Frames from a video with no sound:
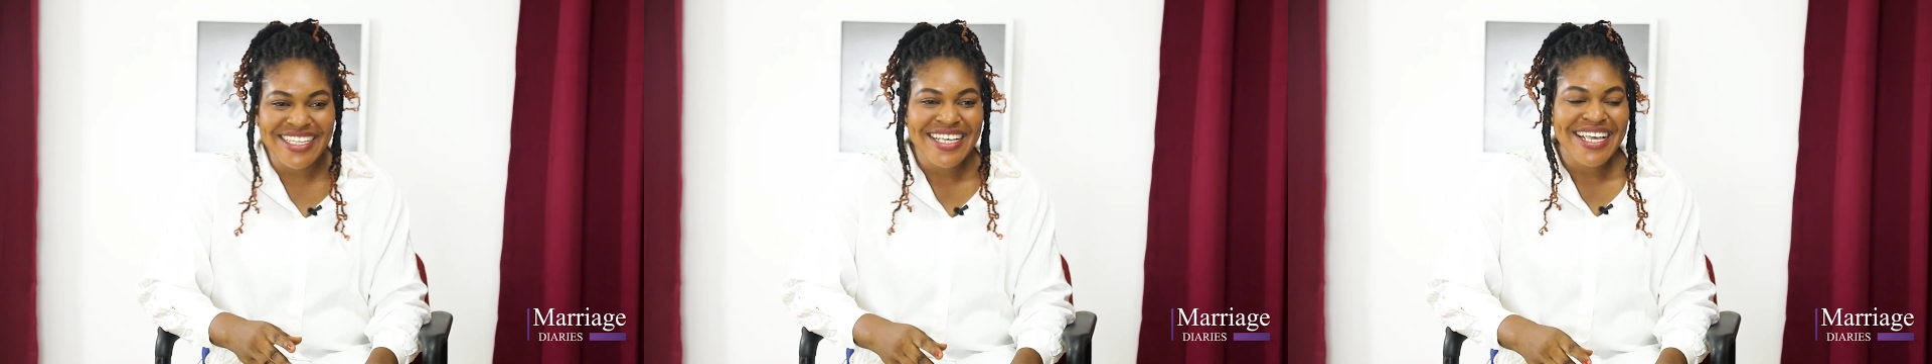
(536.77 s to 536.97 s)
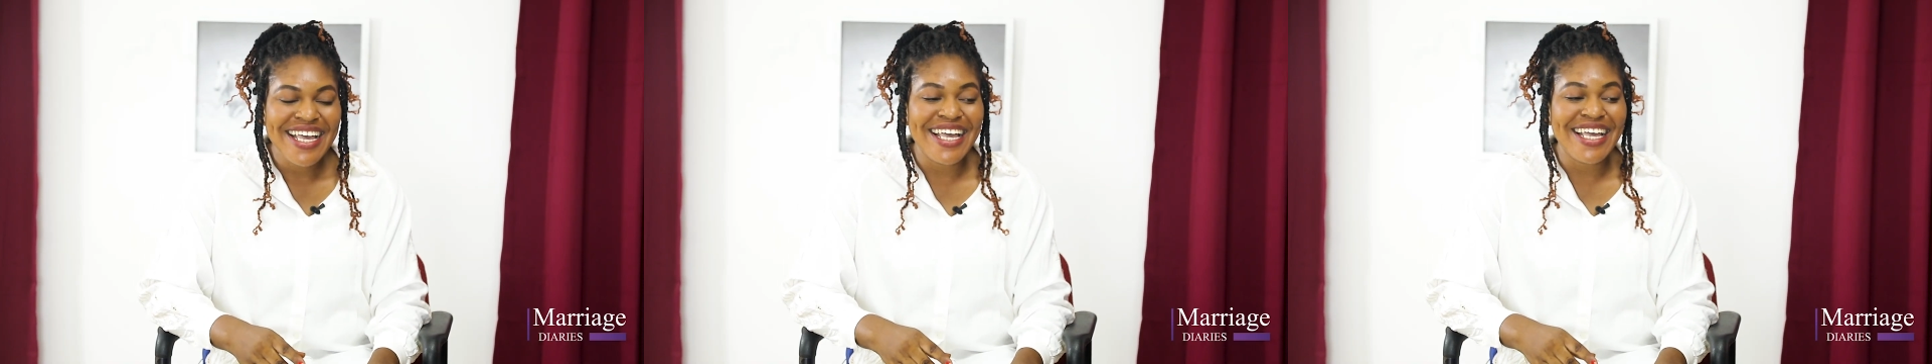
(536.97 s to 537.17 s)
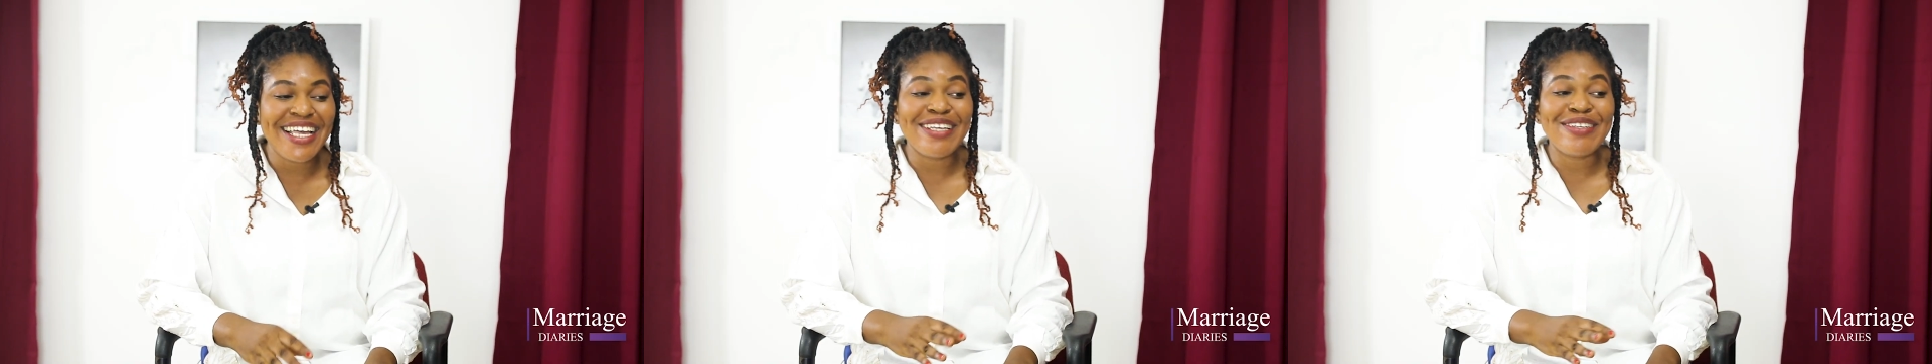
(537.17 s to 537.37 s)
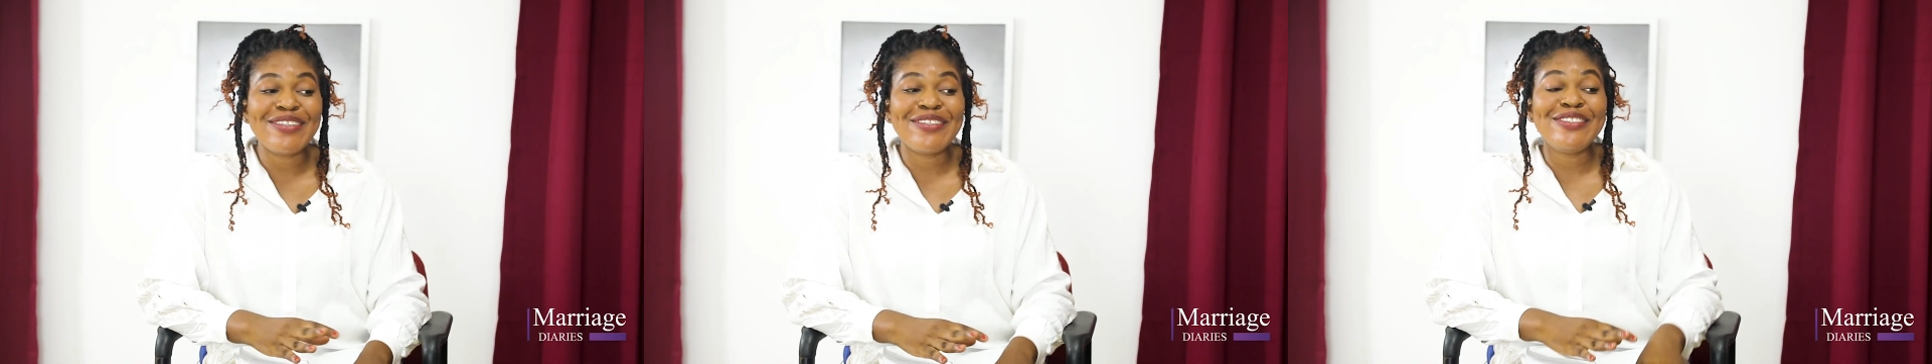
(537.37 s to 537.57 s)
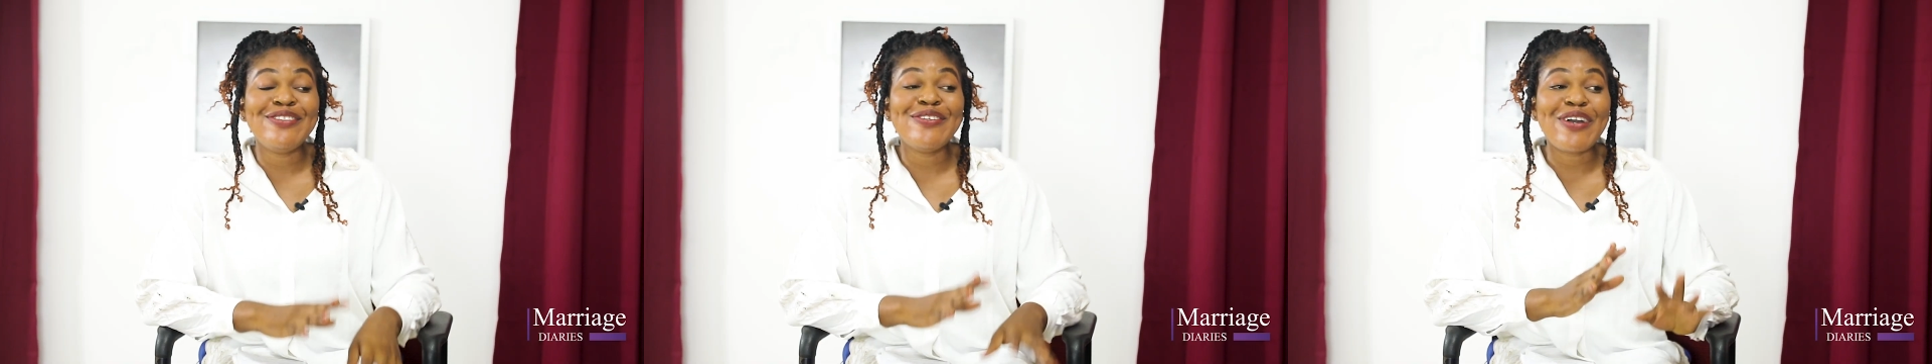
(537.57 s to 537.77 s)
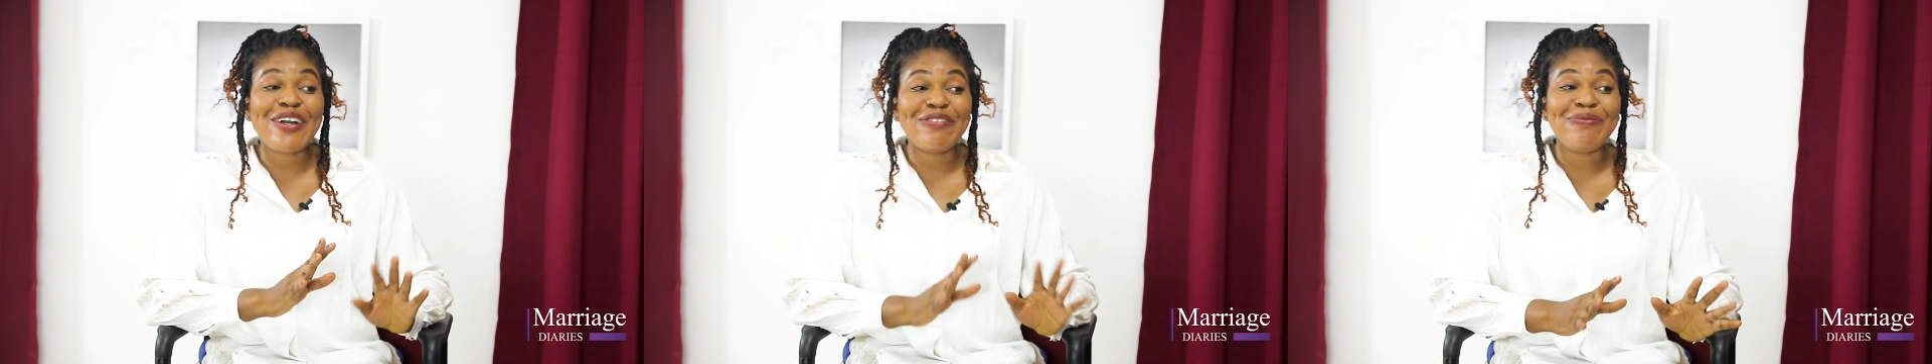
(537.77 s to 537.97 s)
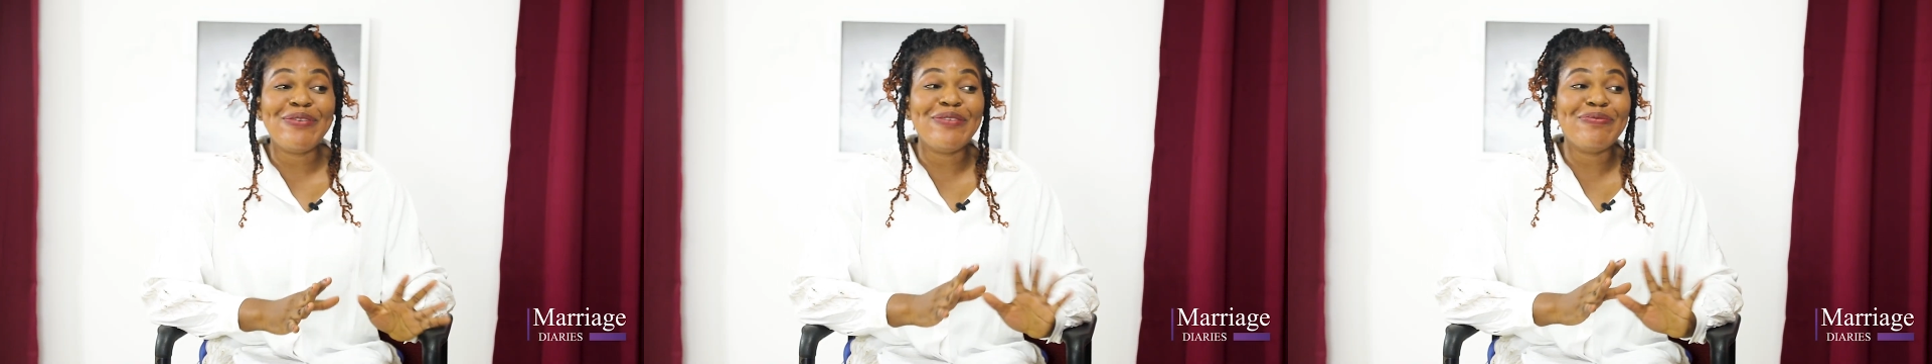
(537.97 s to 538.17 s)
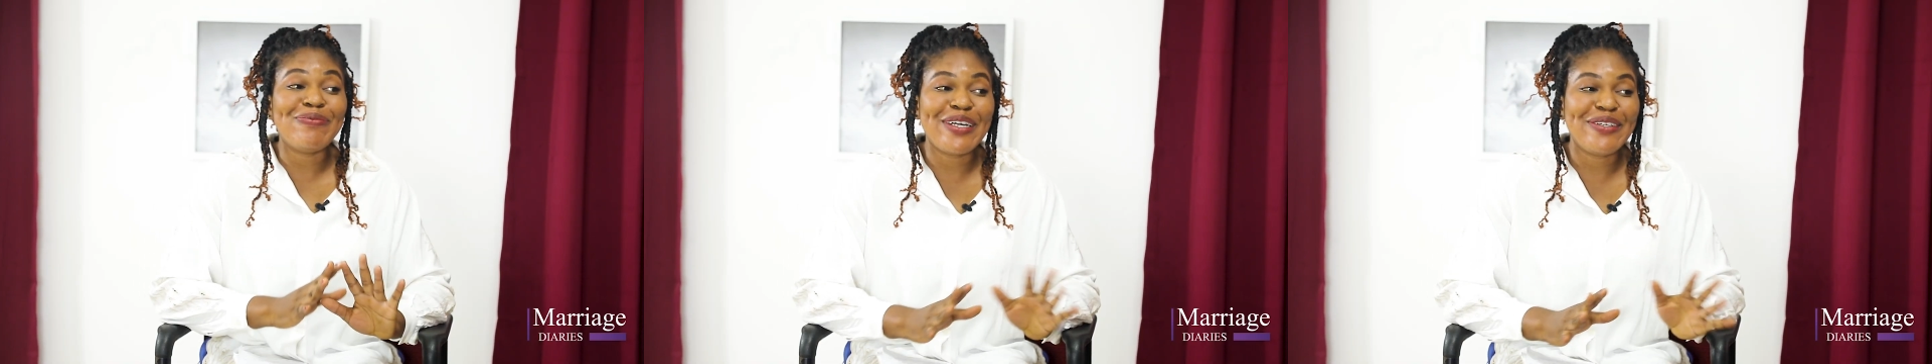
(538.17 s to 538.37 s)
you have
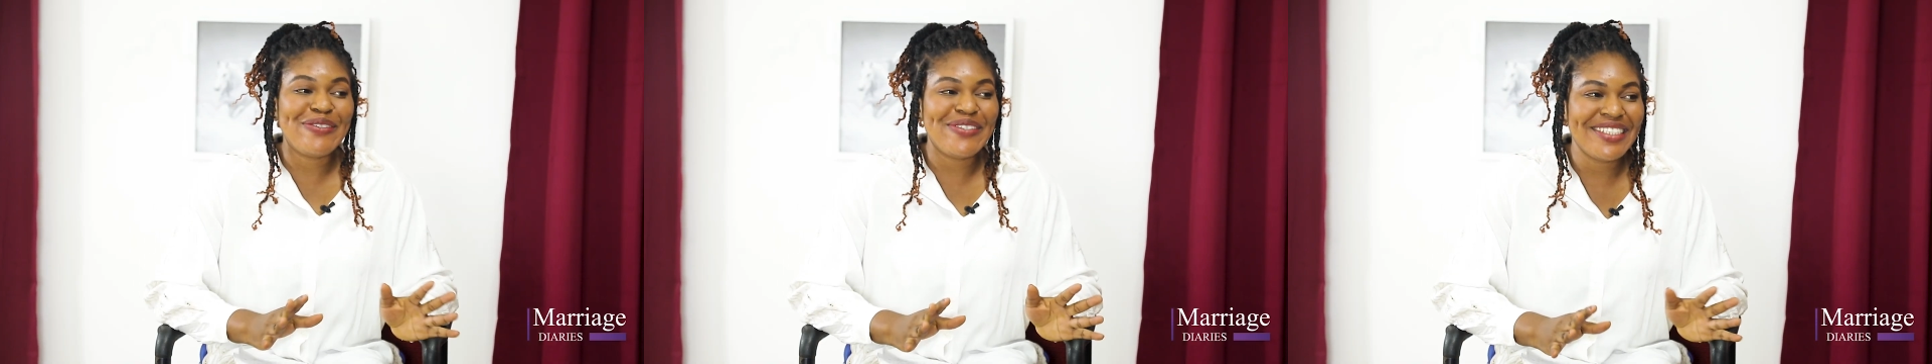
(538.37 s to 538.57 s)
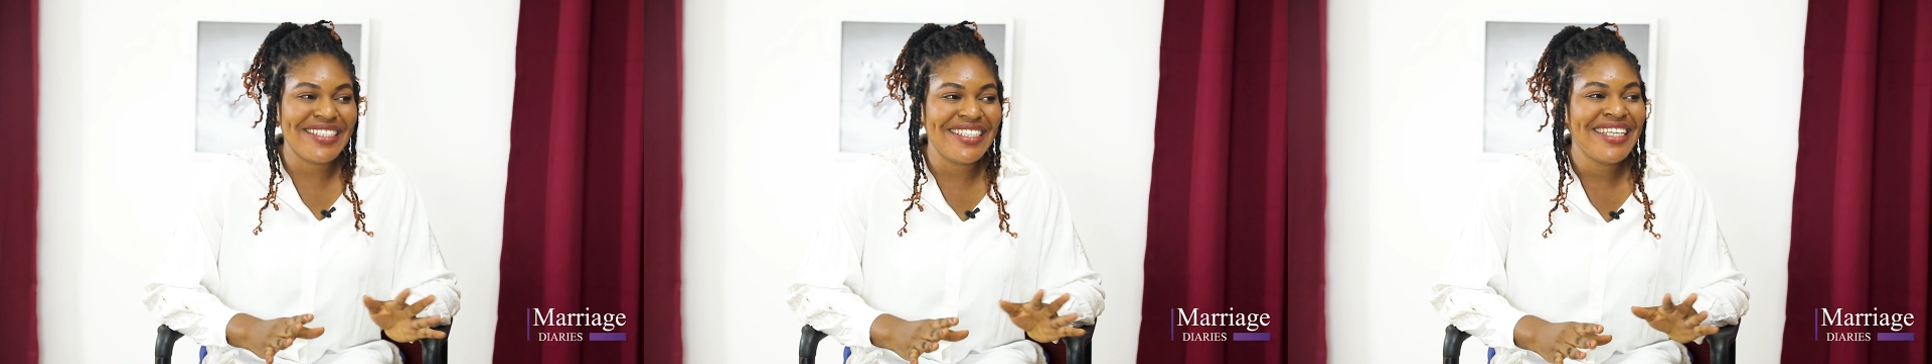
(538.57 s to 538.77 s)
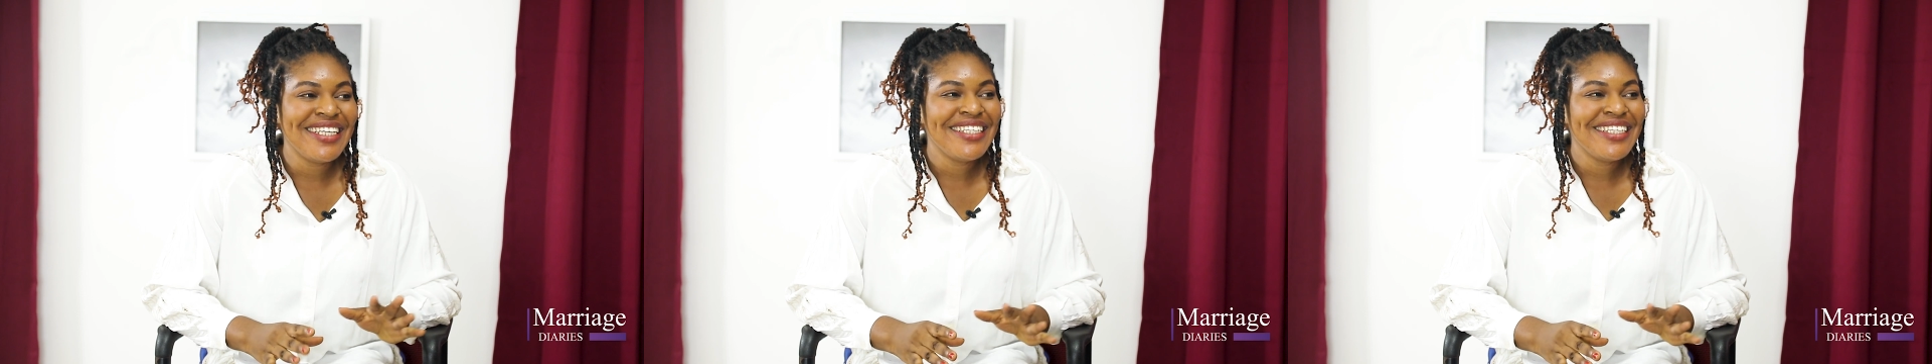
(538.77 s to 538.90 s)
been married,